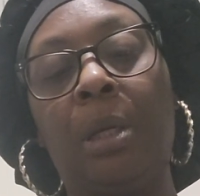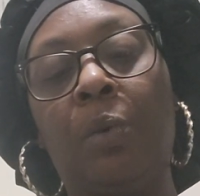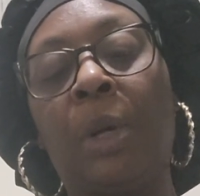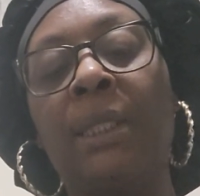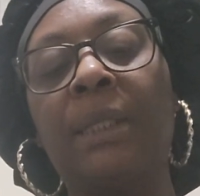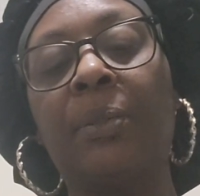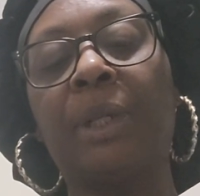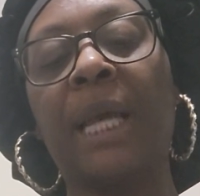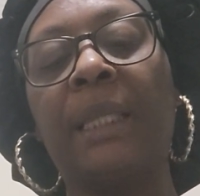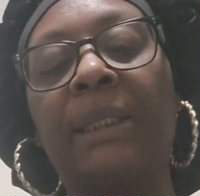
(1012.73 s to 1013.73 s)
Rest and
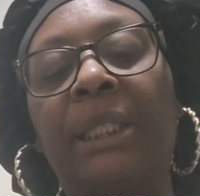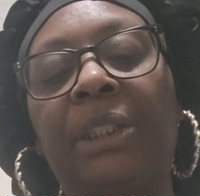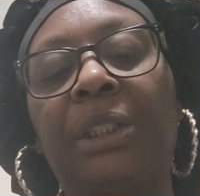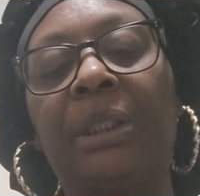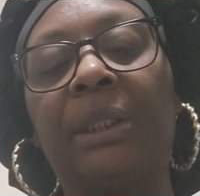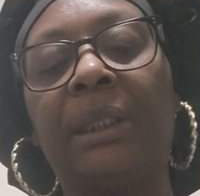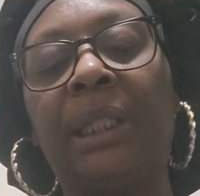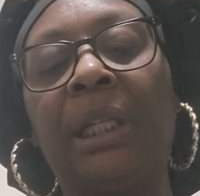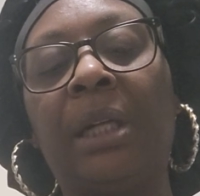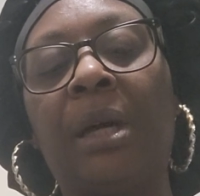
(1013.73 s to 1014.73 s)
relaxation,
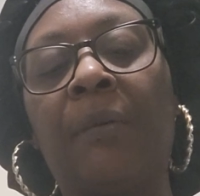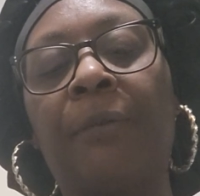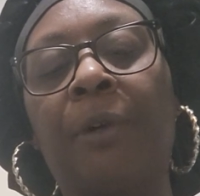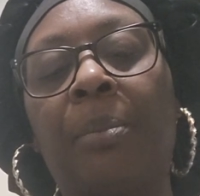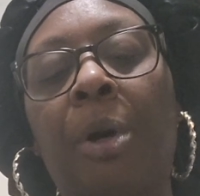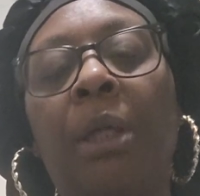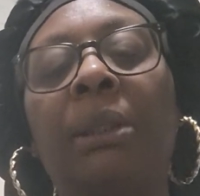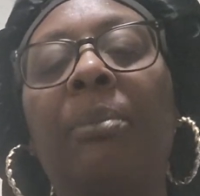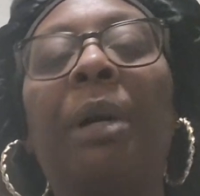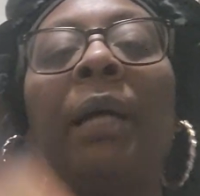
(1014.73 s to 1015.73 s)
seating comfort, pause
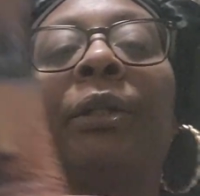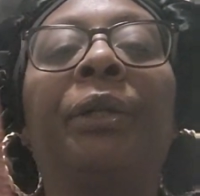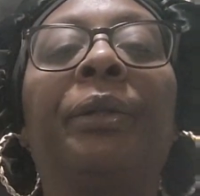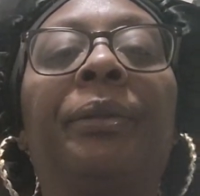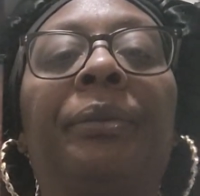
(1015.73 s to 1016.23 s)
and ponder.